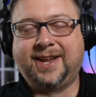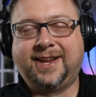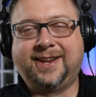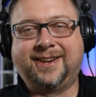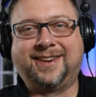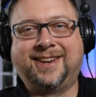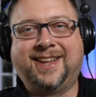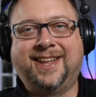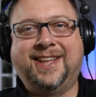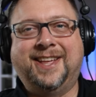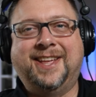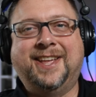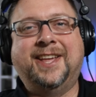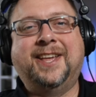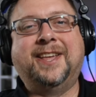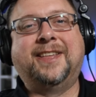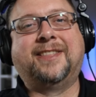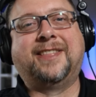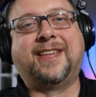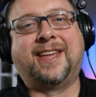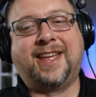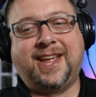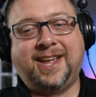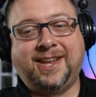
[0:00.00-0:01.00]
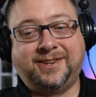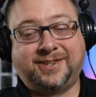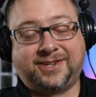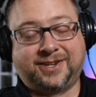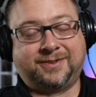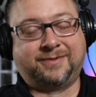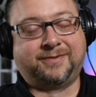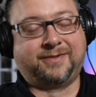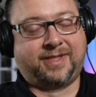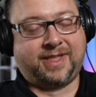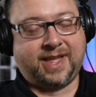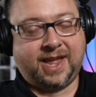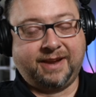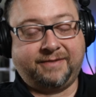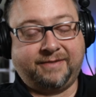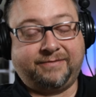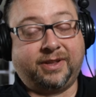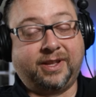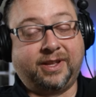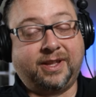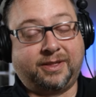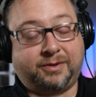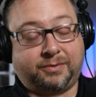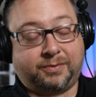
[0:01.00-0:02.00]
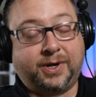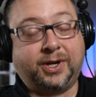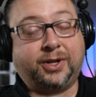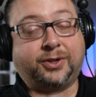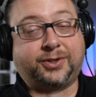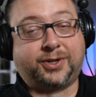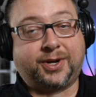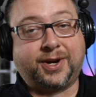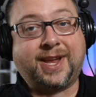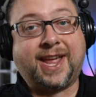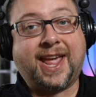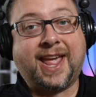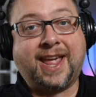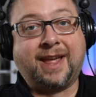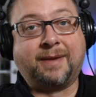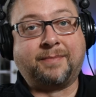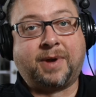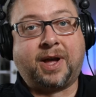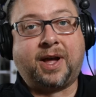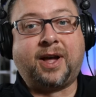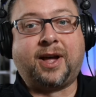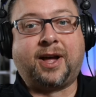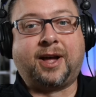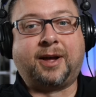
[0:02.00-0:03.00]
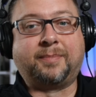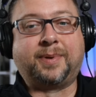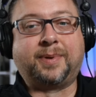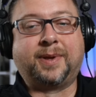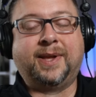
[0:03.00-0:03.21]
And the agent, thankfully, the realtor came up,